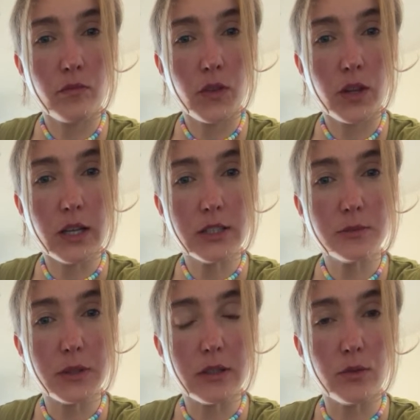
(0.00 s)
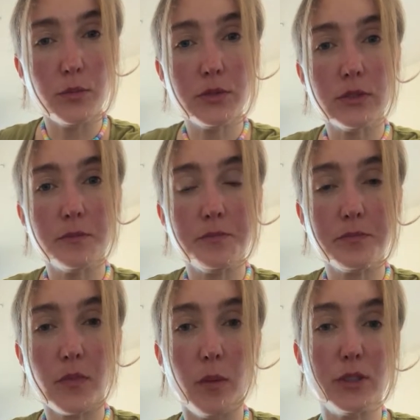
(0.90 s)
Yes, but oops,
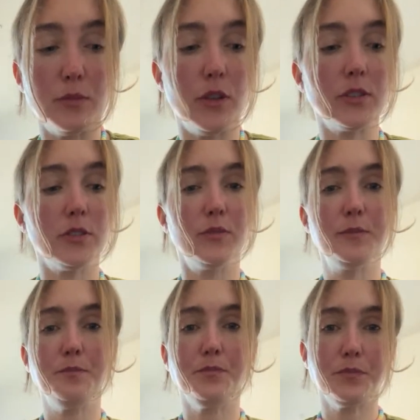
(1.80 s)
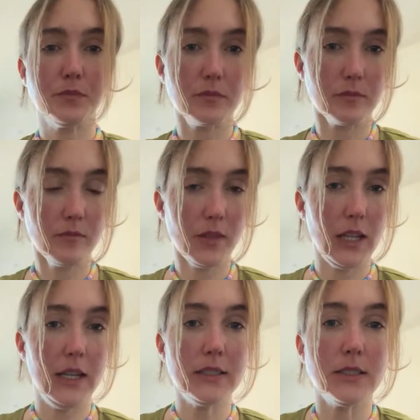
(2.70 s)
almost blocked someone
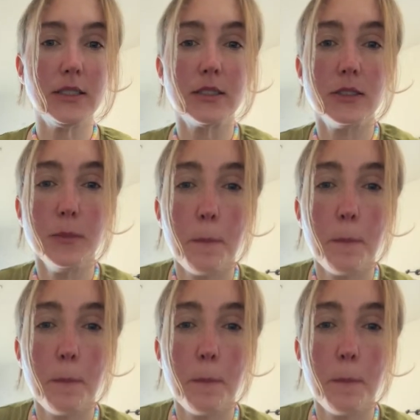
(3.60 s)
accidentally.